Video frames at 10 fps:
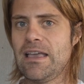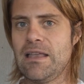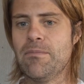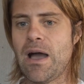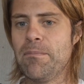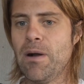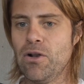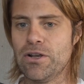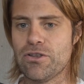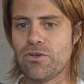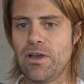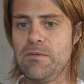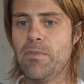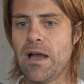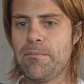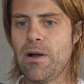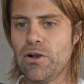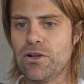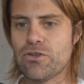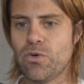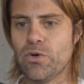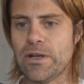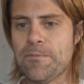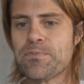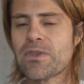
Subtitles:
in bipolar disorder.